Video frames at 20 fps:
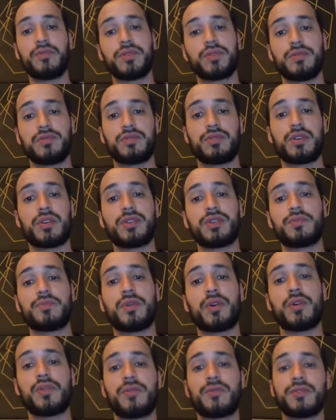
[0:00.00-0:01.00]
We do start
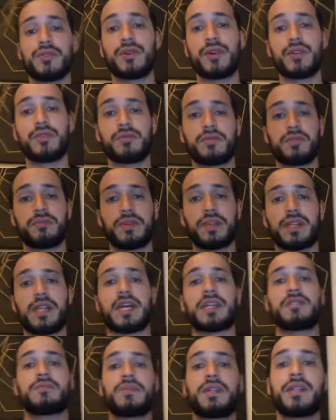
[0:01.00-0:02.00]
tomorrow, so I know it's a bit
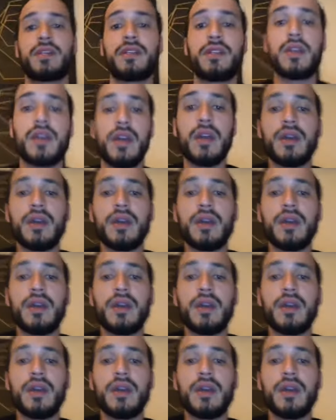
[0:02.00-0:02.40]
last minute,